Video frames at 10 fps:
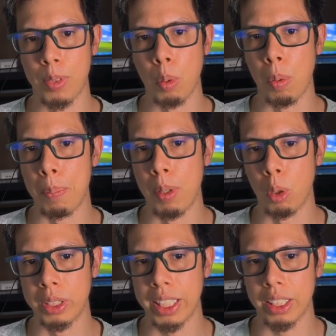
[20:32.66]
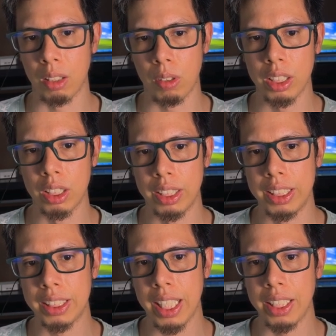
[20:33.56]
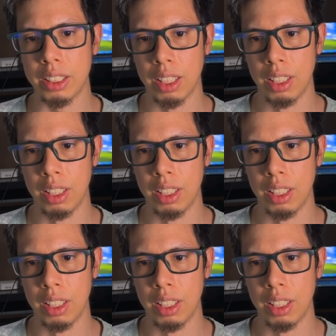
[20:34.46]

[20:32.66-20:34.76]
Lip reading: upload data, right? In this case,